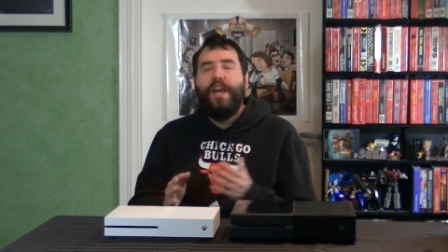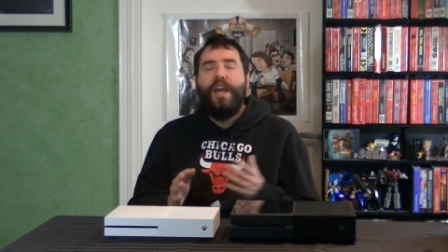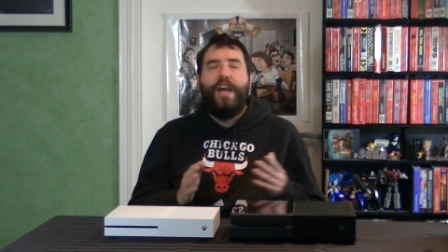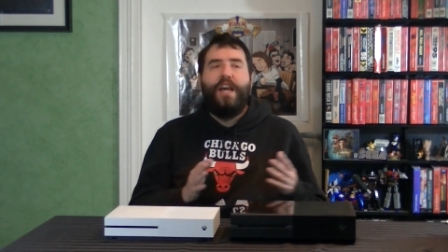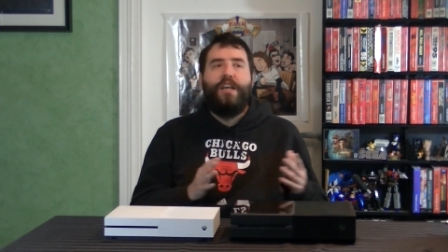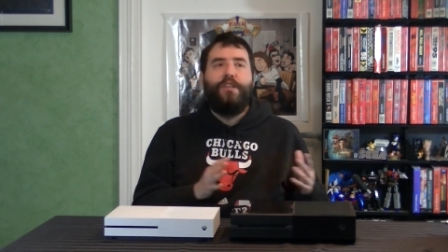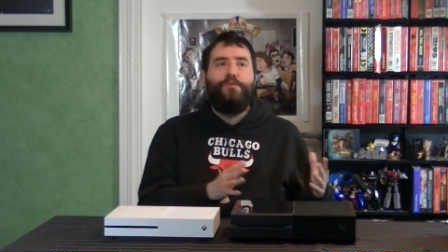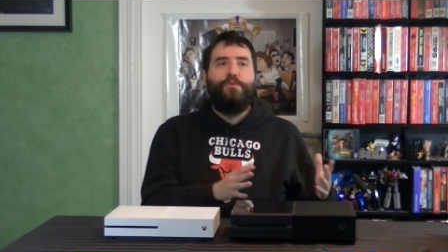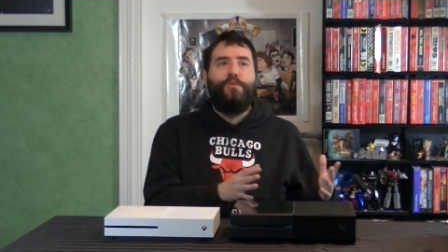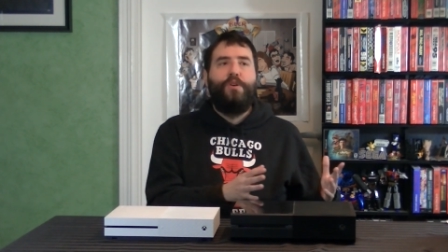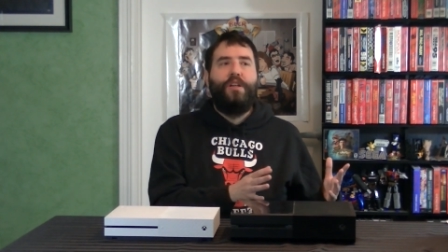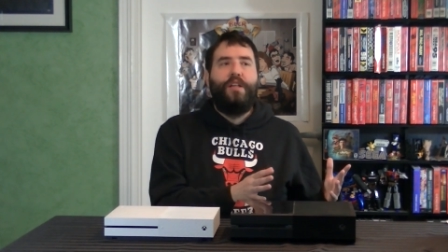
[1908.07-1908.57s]

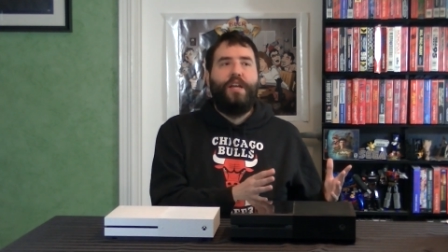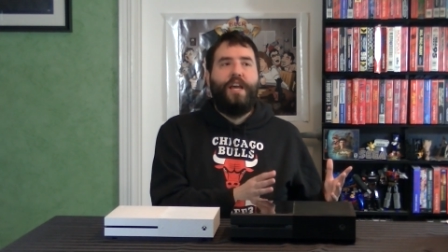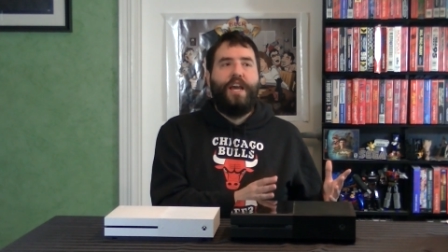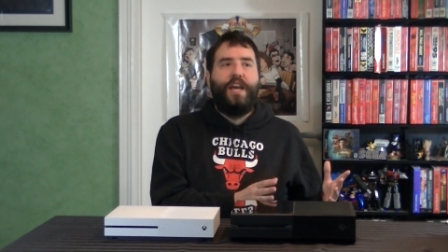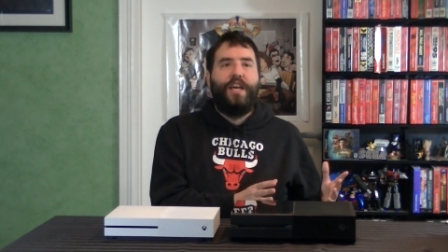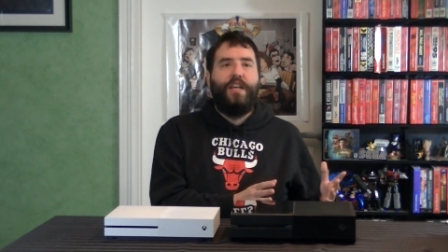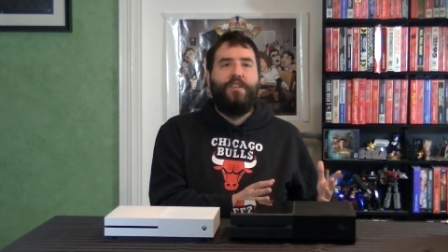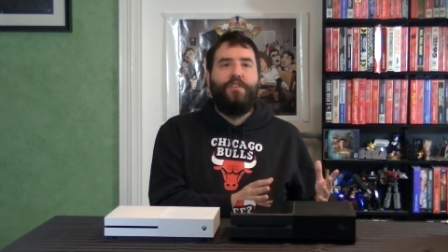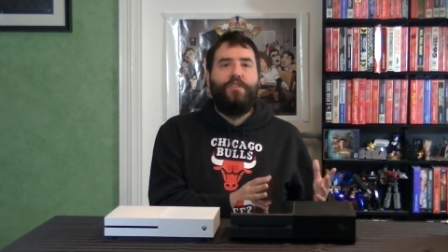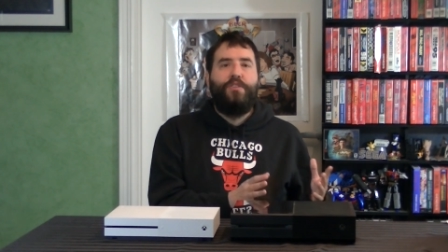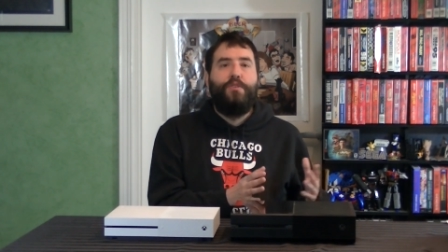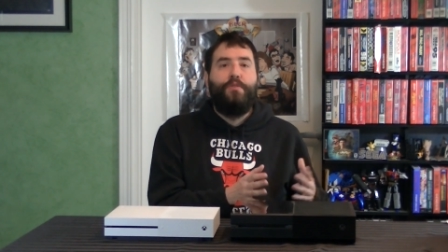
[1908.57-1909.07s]
as well
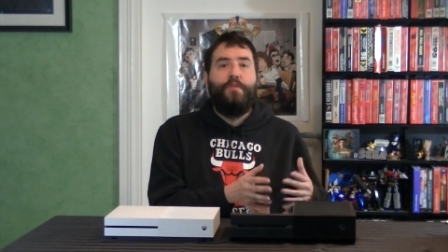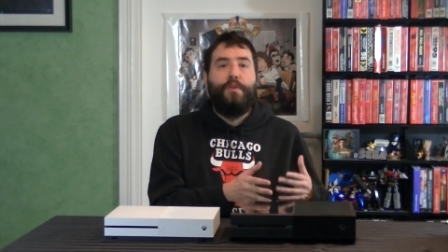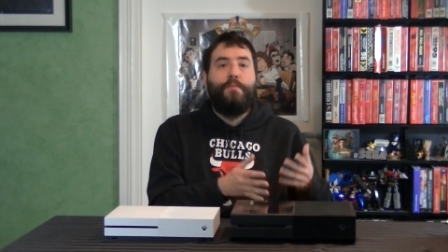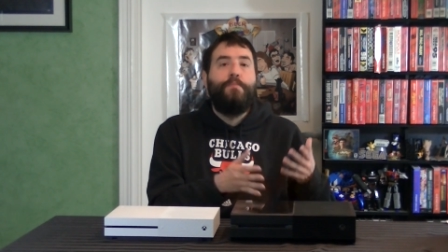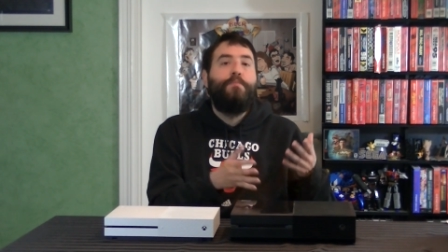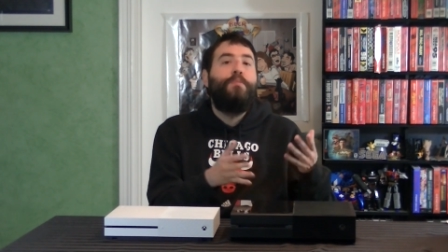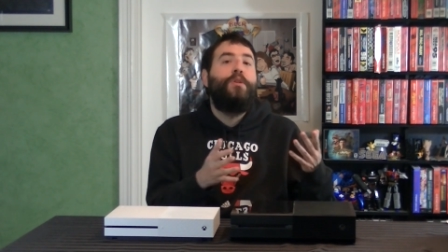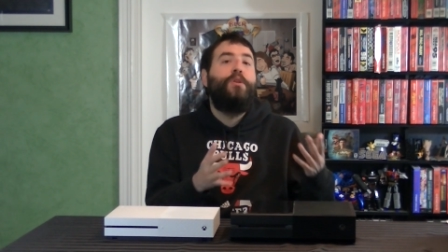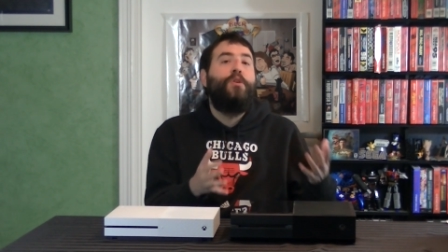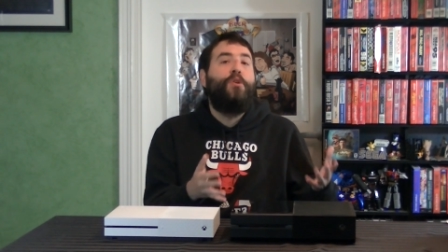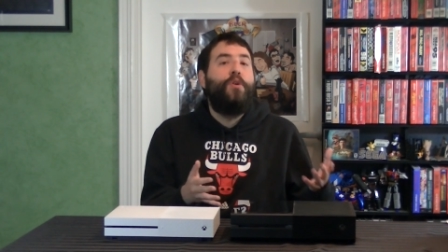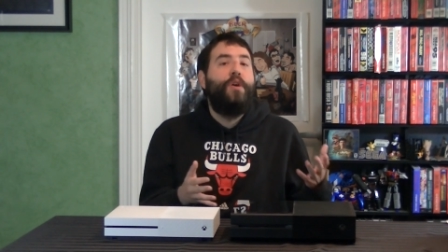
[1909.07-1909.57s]
as to
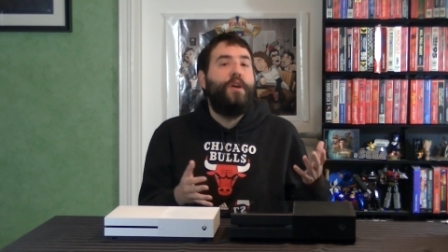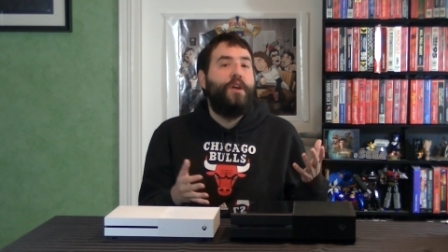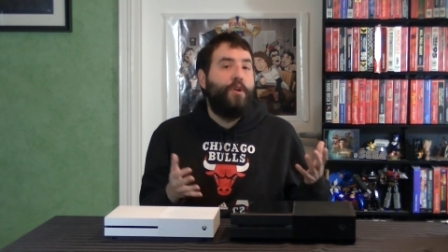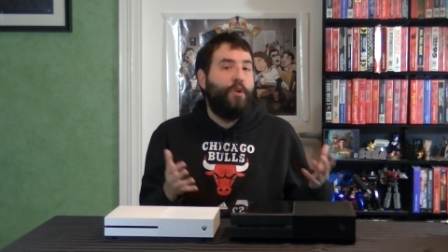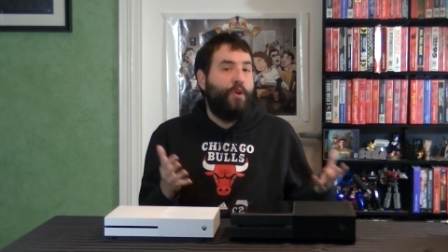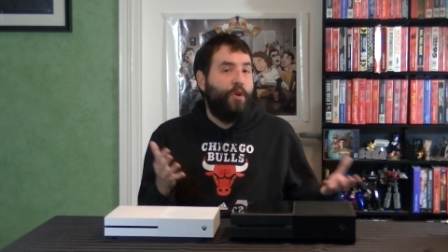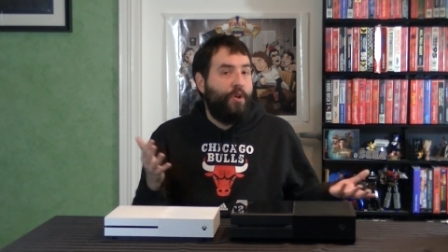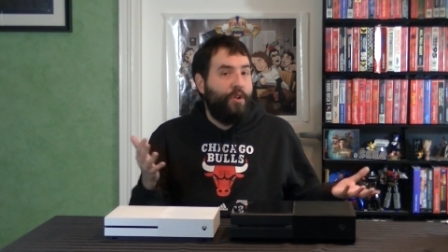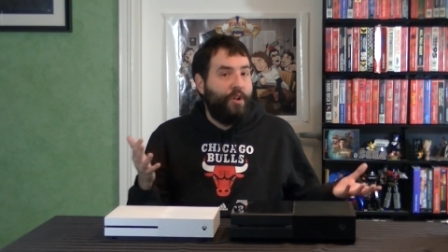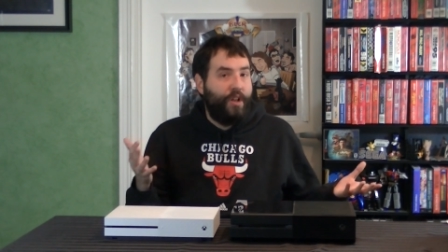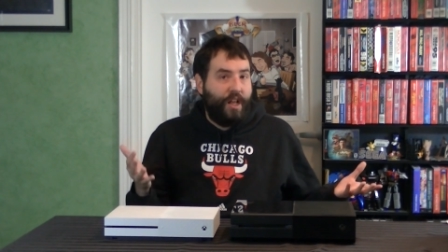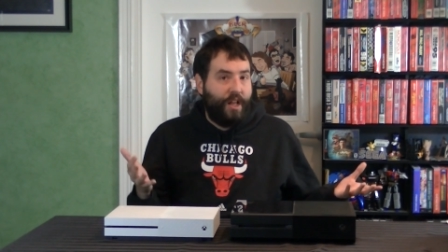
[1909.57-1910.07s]
employ a
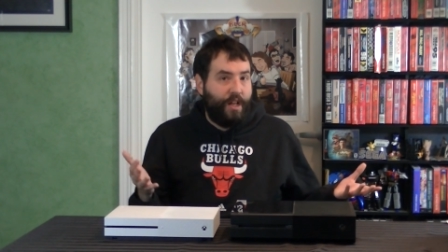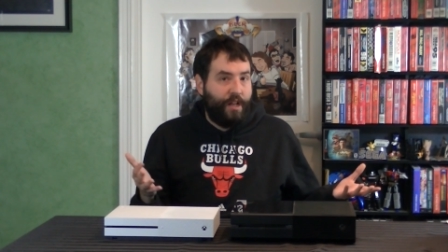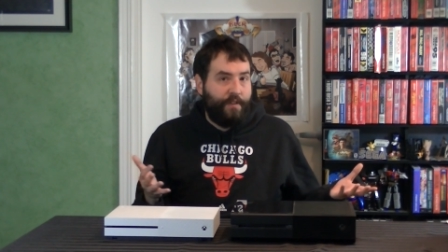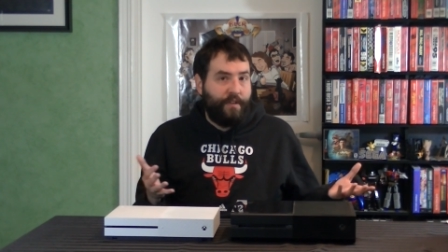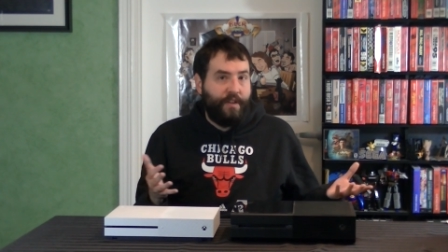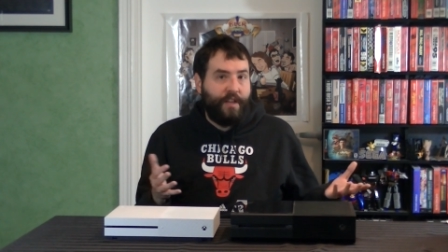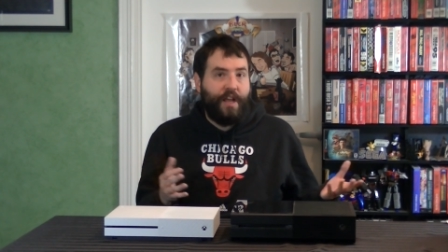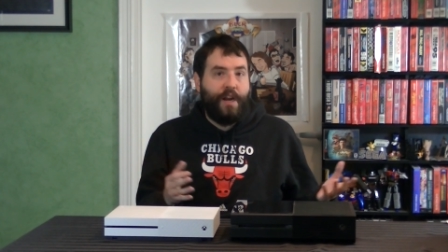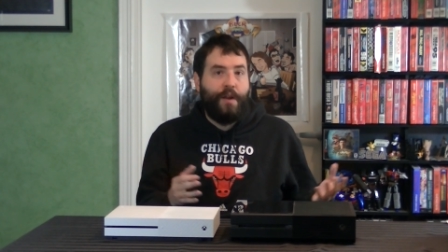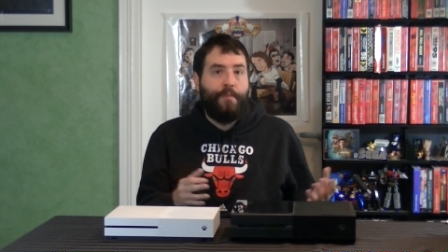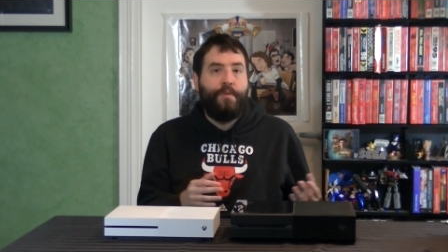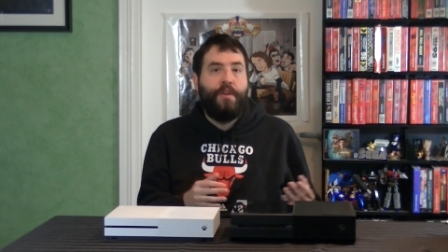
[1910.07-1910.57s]
whole hell of a
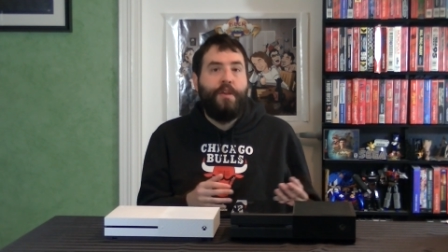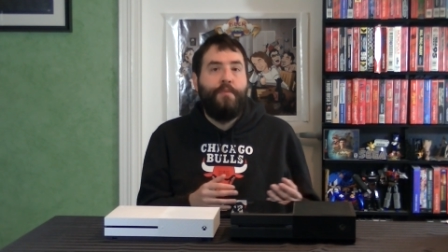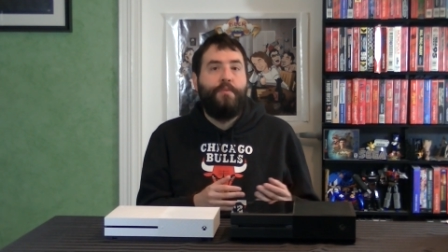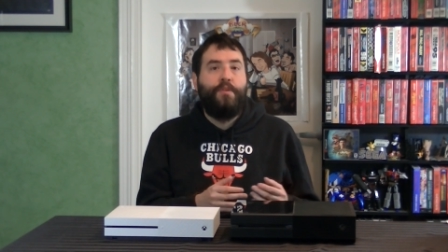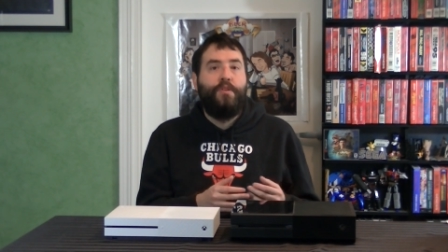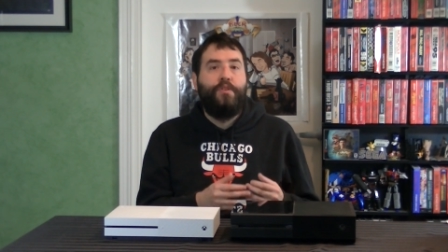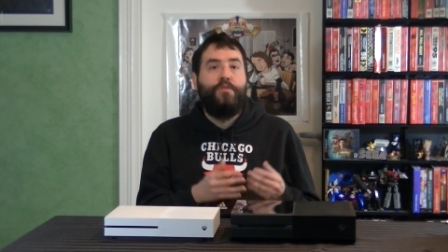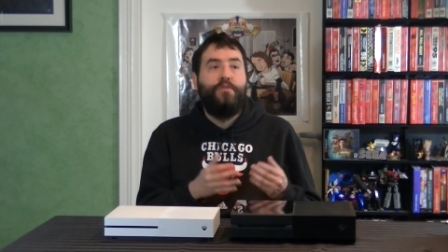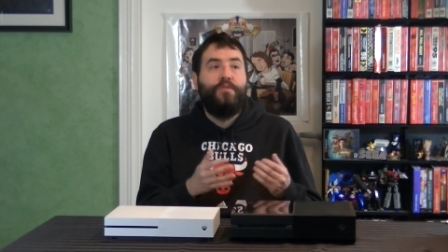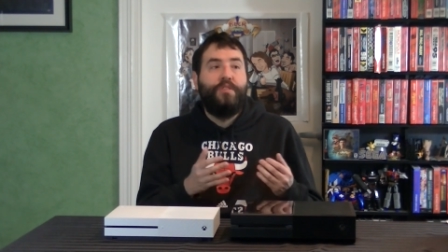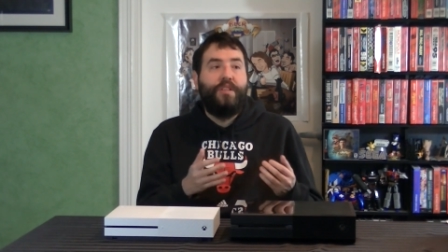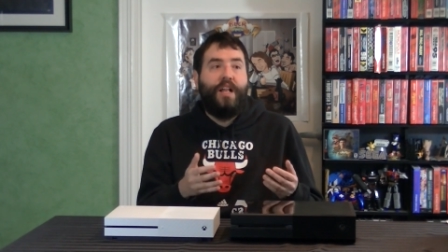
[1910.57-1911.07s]
lot of
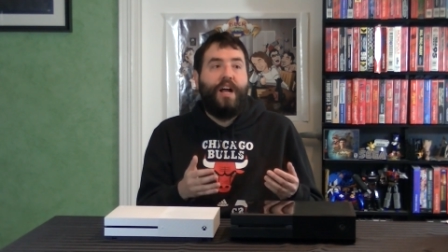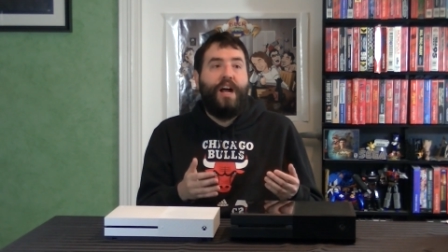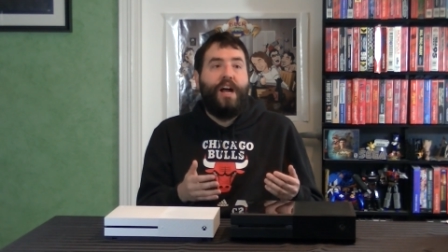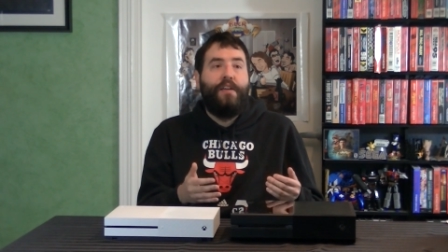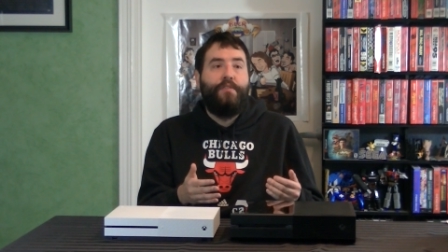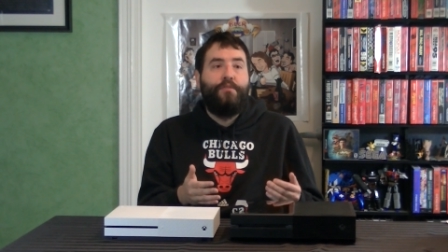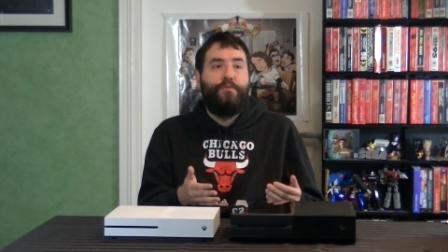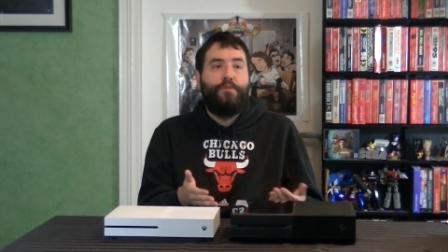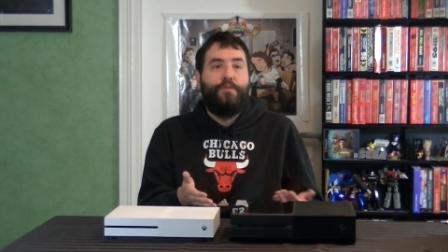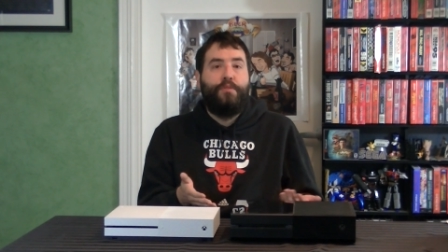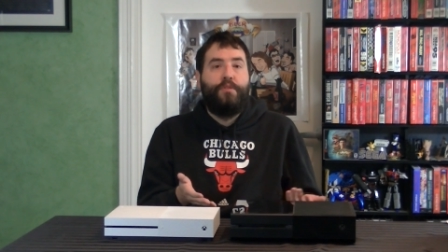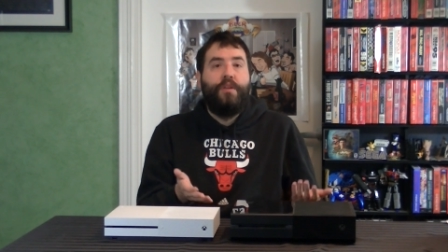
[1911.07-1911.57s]
people whose
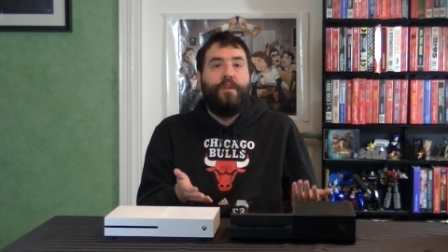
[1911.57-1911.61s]
lives